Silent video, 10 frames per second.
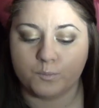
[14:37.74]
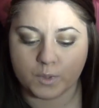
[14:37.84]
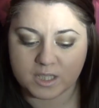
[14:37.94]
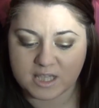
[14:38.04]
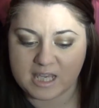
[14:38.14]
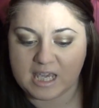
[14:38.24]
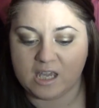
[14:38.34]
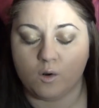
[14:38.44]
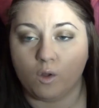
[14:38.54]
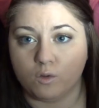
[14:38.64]
puts the
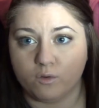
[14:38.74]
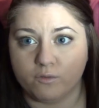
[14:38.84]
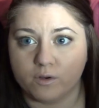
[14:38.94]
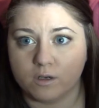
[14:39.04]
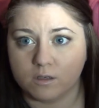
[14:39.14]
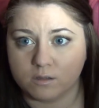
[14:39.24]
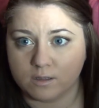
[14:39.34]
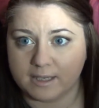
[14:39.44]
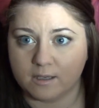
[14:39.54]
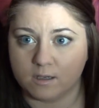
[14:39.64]
heat all over,
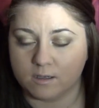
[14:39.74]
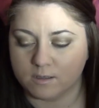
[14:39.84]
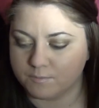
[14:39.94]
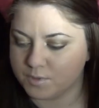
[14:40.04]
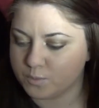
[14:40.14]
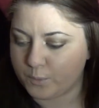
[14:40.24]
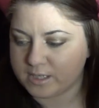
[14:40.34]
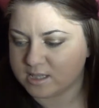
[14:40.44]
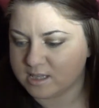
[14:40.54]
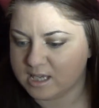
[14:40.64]
like
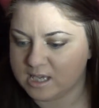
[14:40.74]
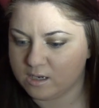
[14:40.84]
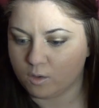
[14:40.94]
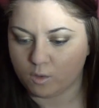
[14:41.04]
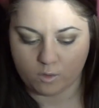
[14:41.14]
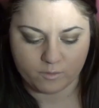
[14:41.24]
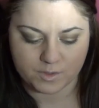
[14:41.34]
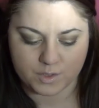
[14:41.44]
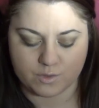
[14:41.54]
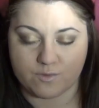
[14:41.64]
spreads the heat all over
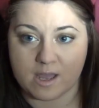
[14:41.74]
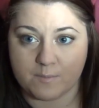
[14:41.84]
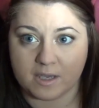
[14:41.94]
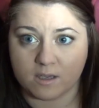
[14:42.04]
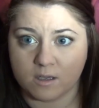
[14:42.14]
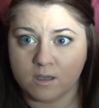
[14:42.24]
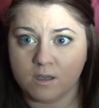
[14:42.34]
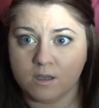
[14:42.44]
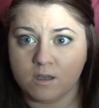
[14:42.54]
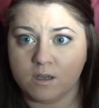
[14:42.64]
the ceramic,
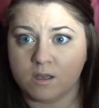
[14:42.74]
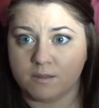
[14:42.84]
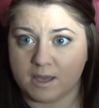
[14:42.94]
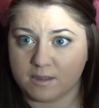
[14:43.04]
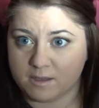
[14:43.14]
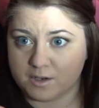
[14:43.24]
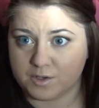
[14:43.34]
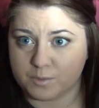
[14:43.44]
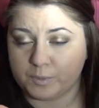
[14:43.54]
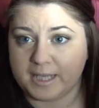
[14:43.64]
that
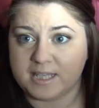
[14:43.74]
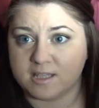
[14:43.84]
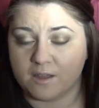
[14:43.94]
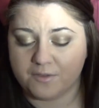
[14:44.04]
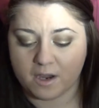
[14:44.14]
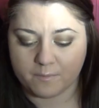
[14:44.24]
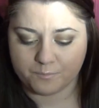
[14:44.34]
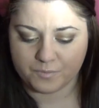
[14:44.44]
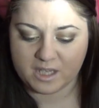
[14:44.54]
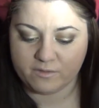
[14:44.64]
there's plates on there
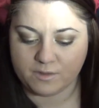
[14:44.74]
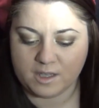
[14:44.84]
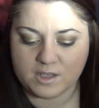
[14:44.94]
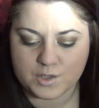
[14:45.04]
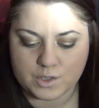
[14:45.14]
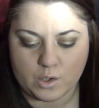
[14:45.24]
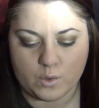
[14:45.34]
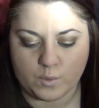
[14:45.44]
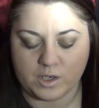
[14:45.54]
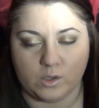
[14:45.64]
evenly,
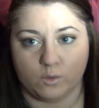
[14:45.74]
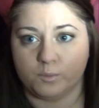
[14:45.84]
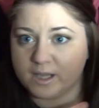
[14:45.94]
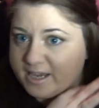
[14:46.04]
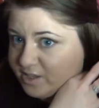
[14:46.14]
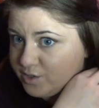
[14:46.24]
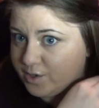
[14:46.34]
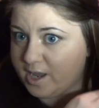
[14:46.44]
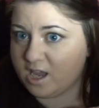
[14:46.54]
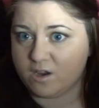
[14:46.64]
so when you apply it to
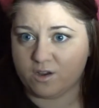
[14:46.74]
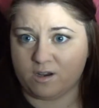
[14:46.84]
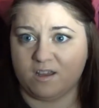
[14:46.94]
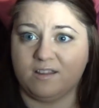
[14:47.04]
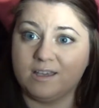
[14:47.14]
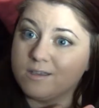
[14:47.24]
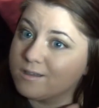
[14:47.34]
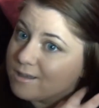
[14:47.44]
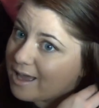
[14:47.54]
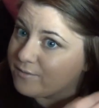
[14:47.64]
your hair, you're not like
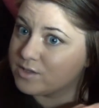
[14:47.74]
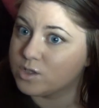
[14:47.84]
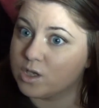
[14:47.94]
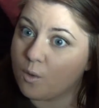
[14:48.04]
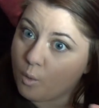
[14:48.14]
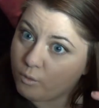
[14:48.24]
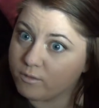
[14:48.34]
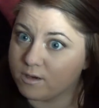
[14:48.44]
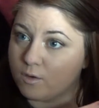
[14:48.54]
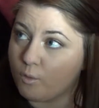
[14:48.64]
having to go
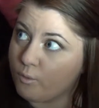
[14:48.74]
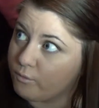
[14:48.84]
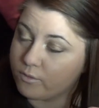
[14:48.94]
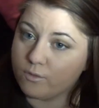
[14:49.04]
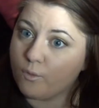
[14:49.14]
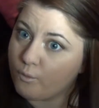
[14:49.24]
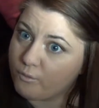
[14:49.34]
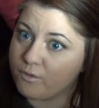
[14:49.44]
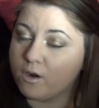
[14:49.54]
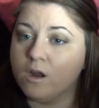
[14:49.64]
over it over and
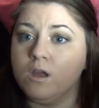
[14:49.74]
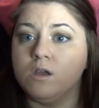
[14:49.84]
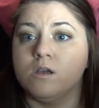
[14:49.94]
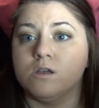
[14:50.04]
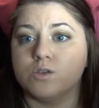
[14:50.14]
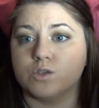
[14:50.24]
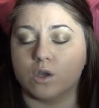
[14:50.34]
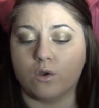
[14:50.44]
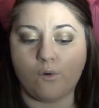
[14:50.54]
over. So